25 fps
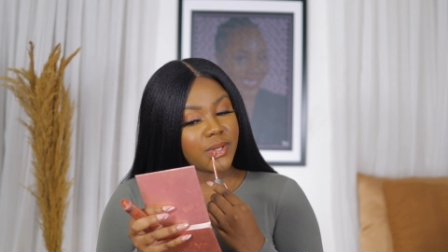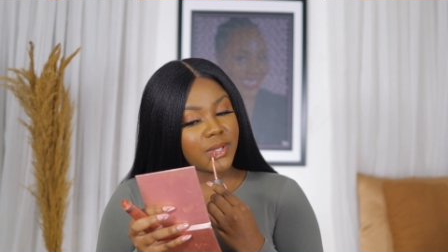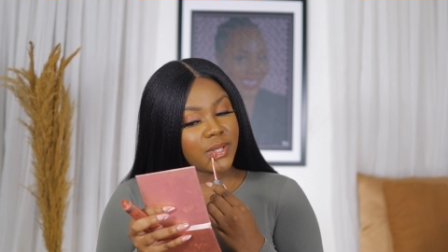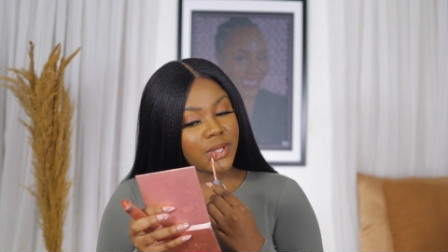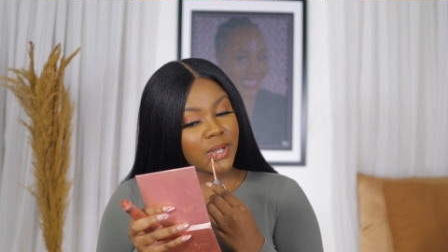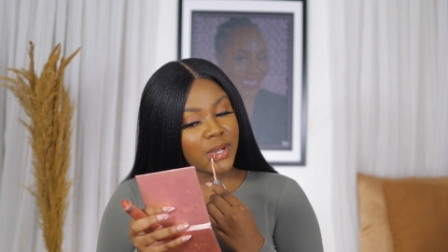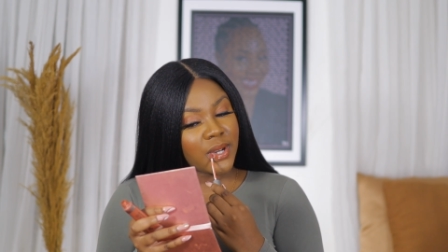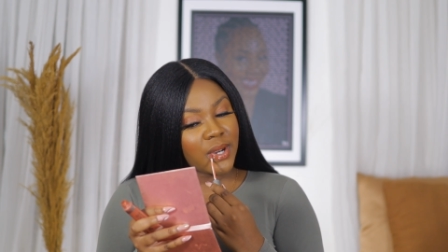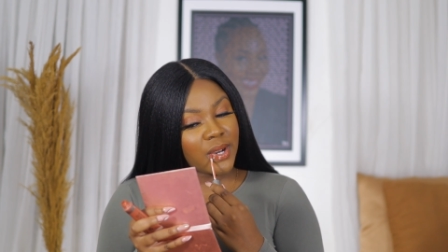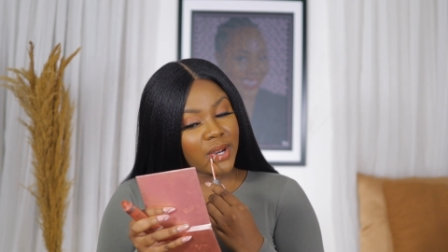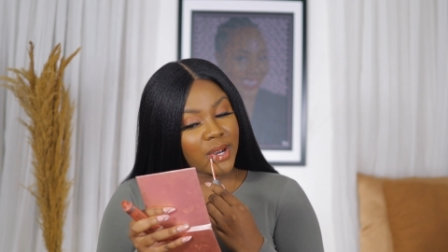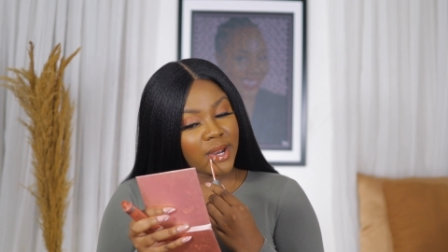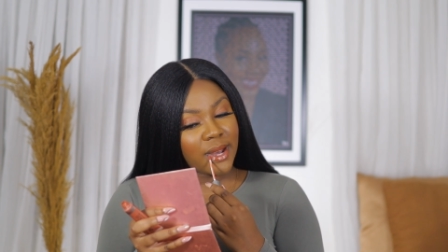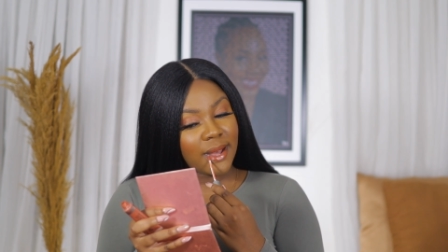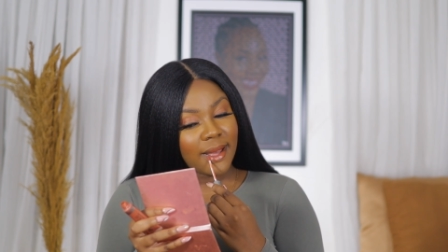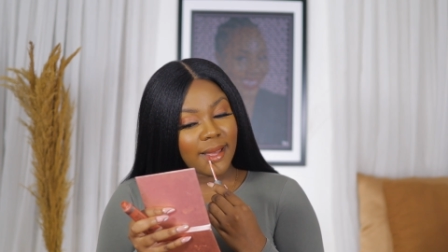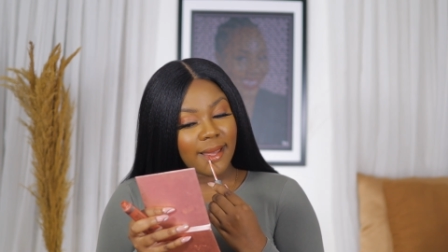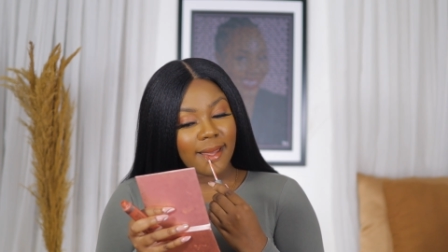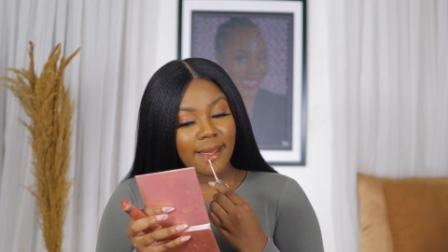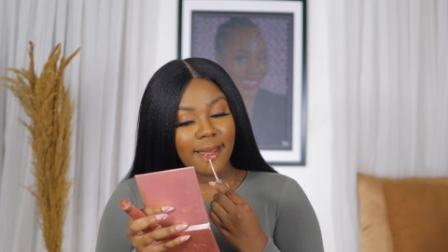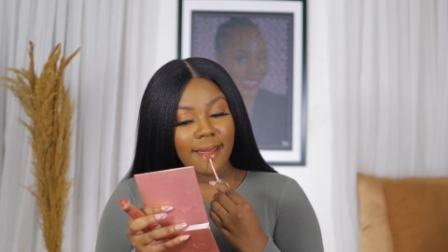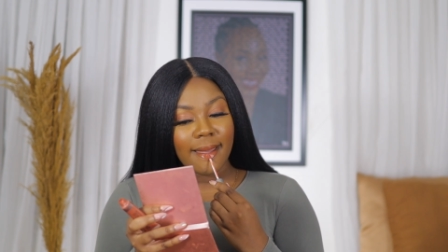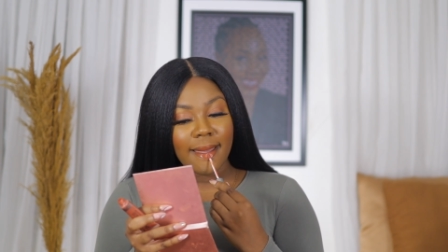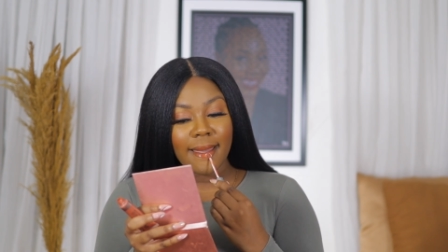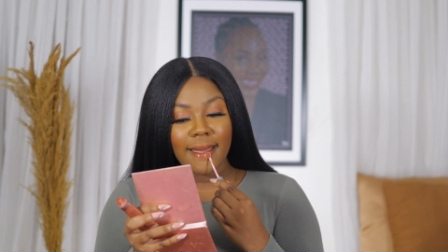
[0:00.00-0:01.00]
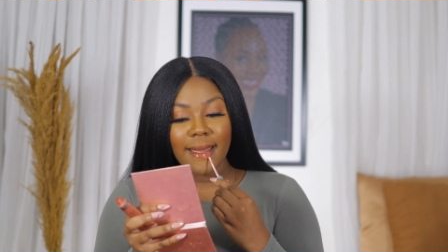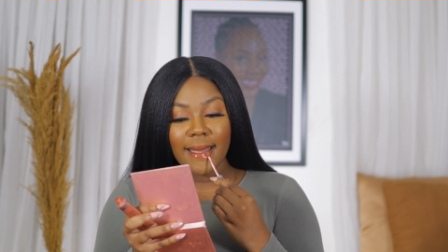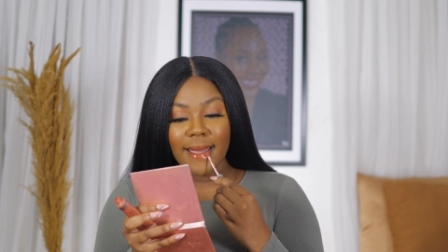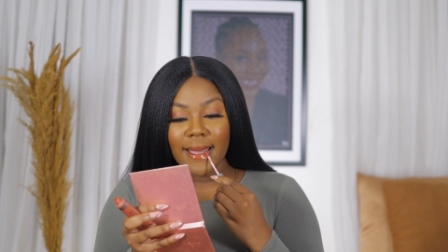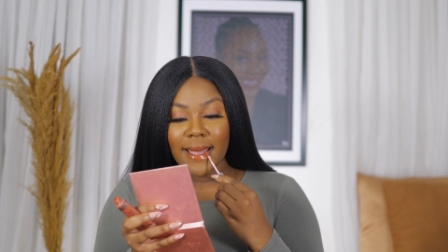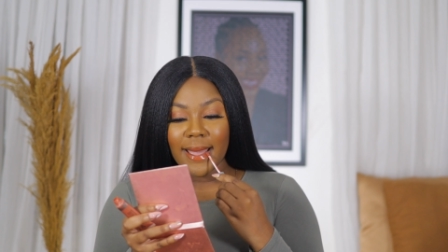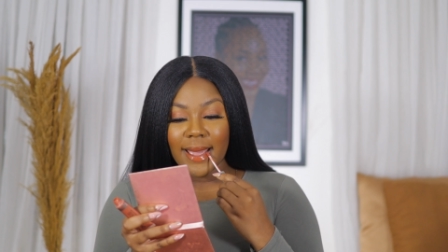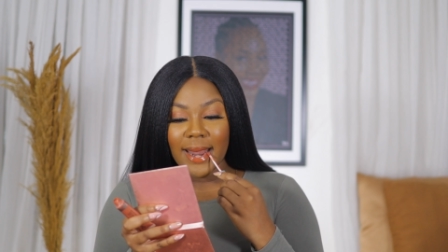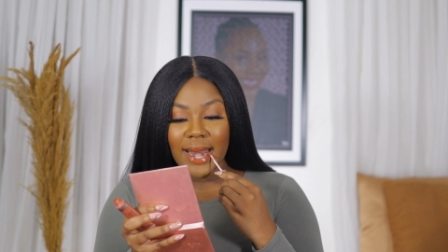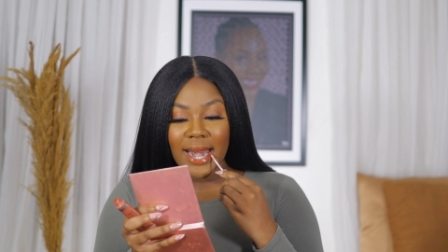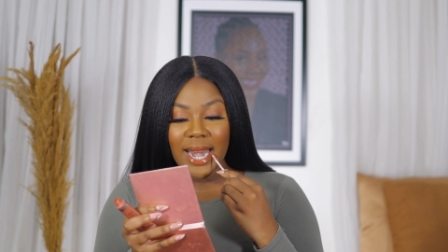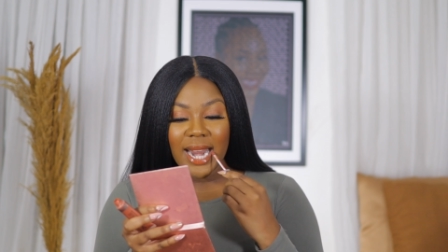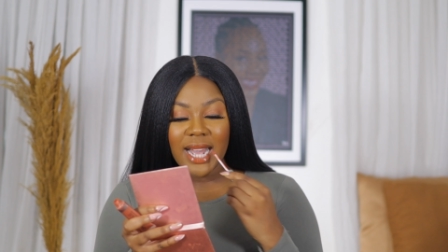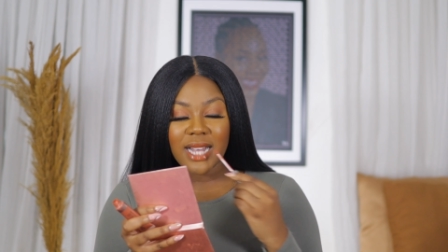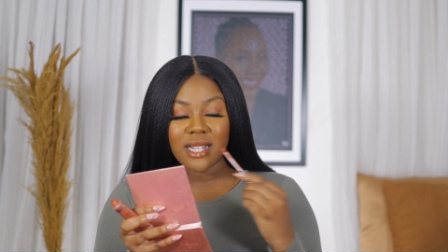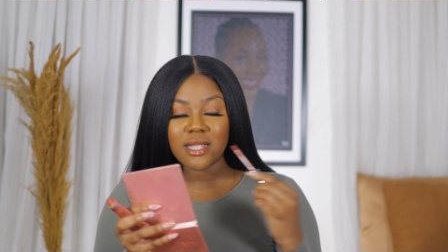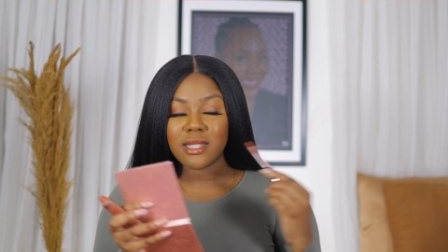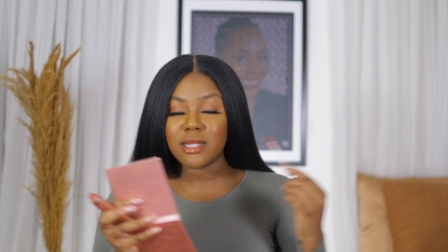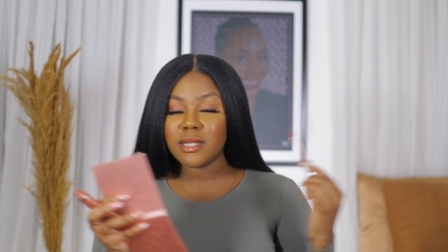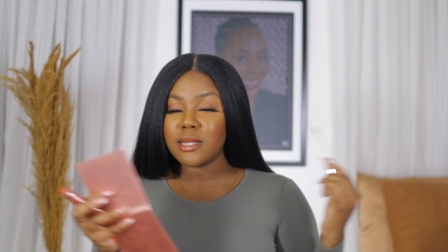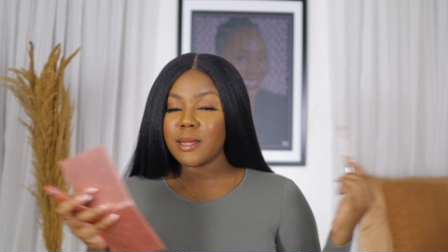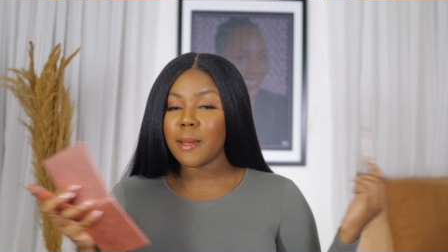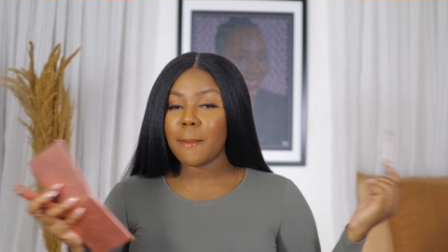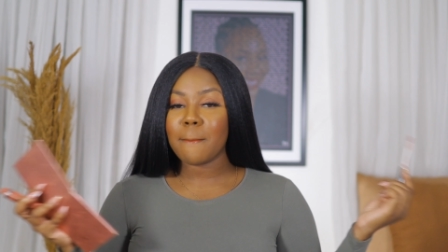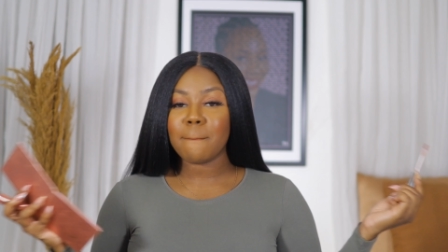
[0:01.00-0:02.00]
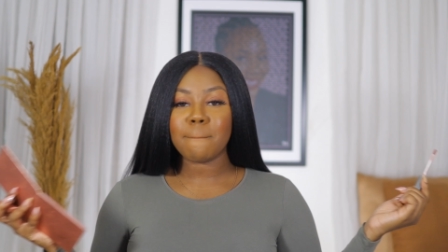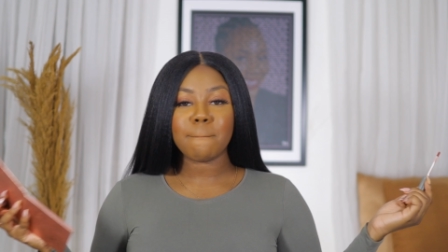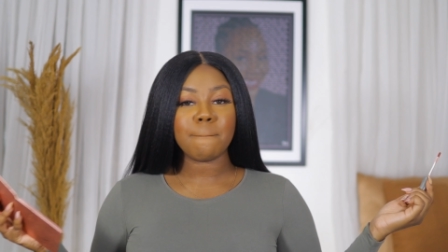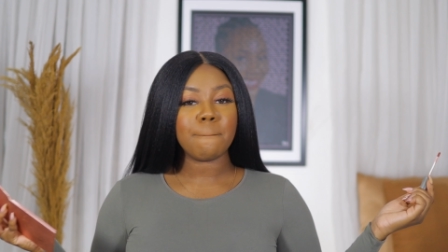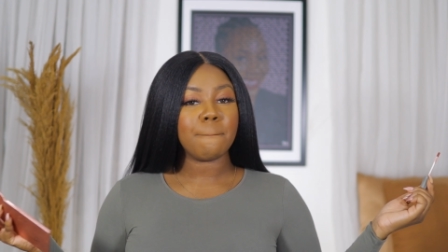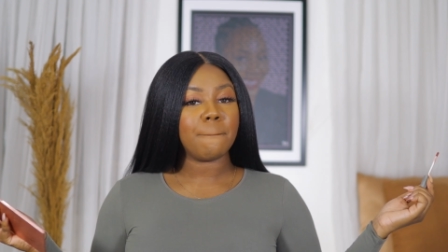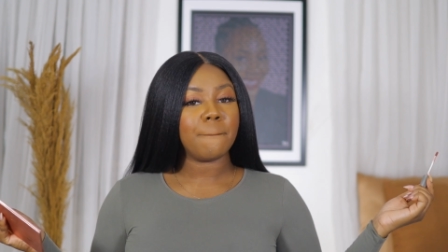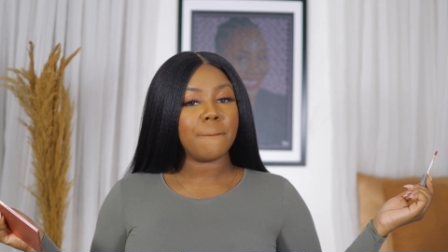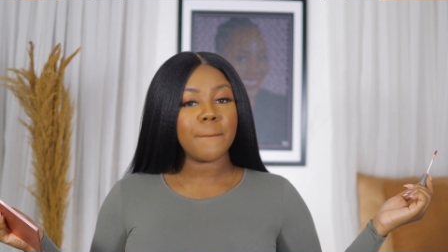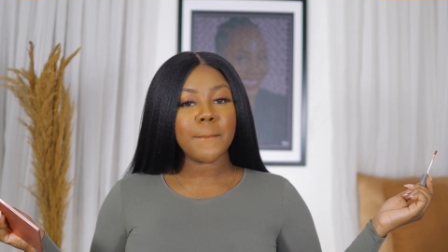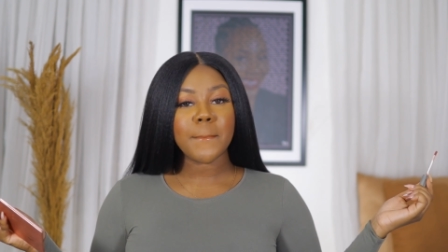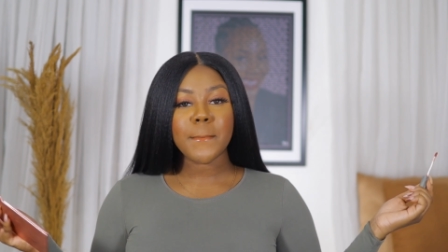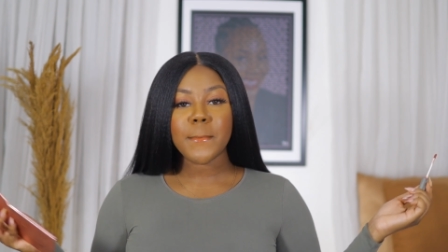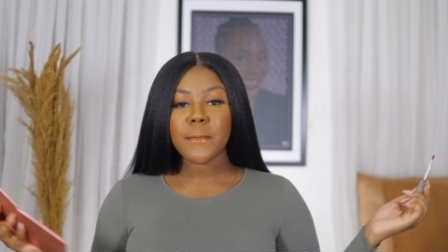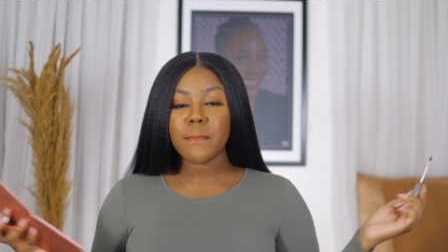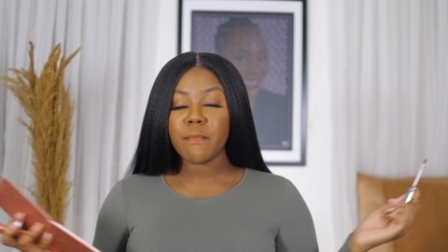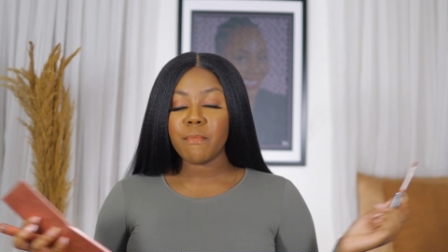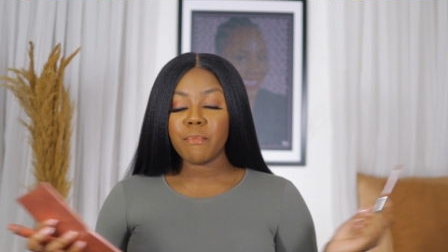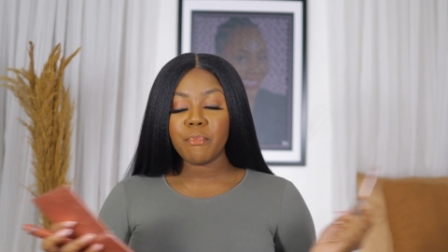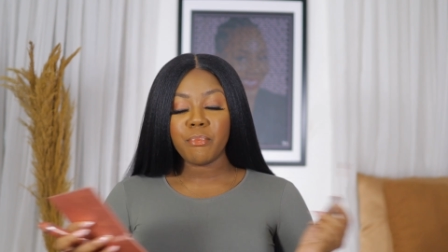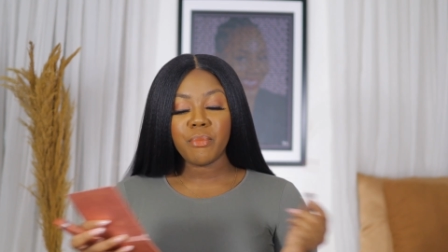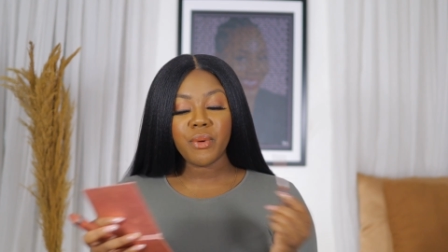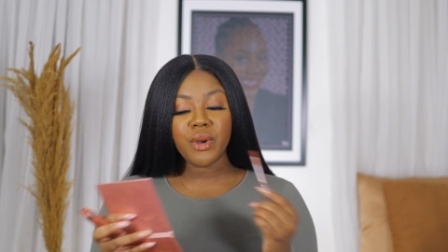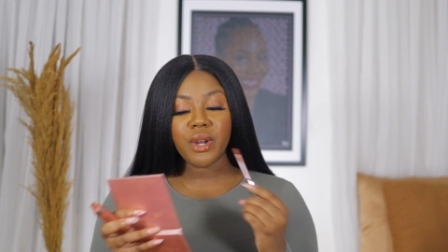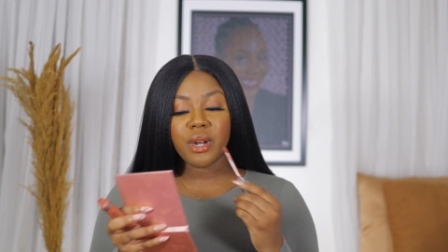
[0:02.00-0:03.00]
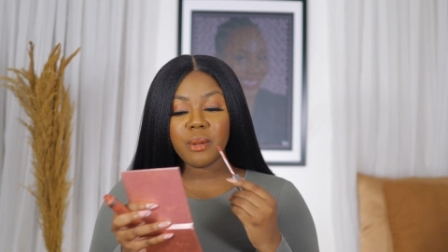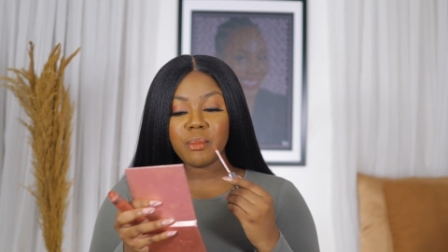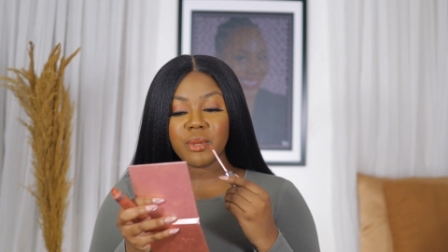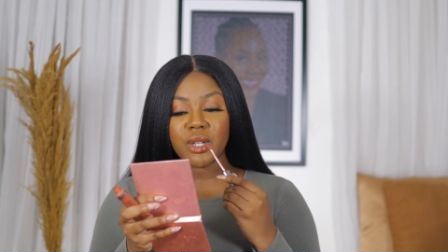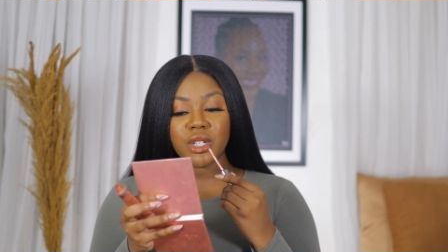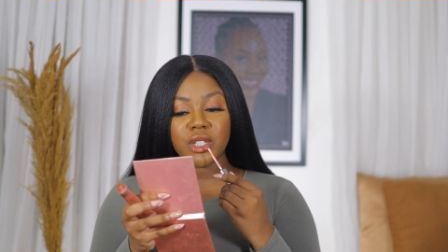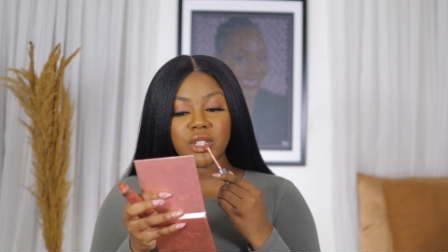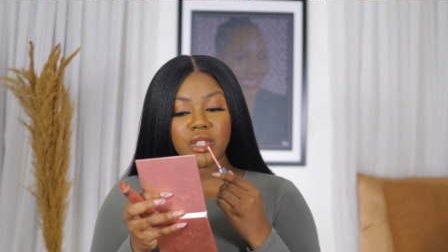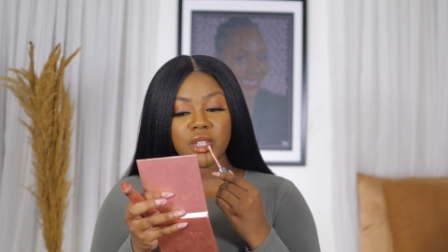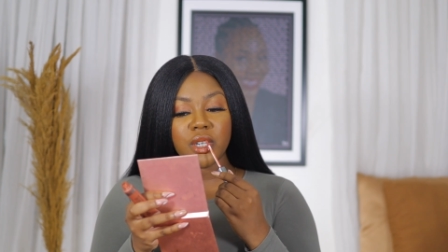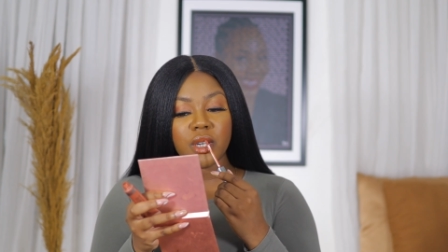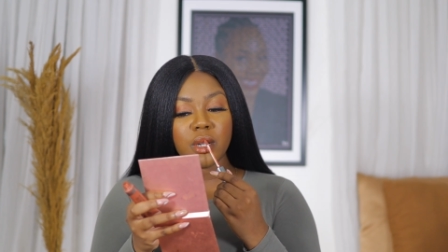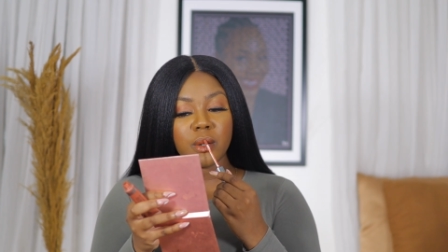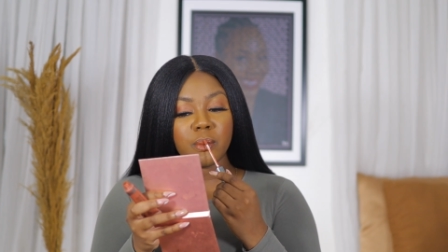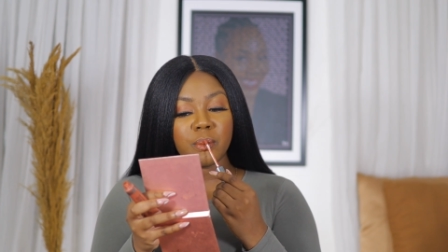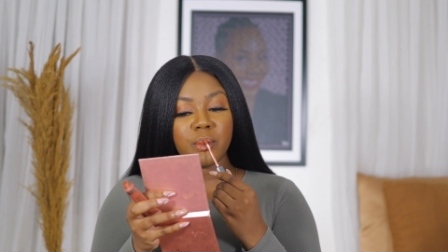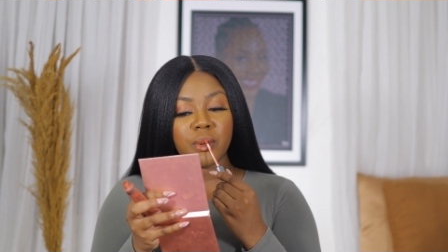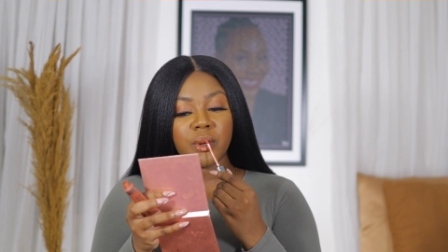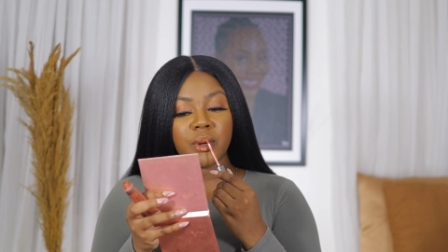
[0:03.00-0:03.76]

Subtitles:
So that's pretty much it.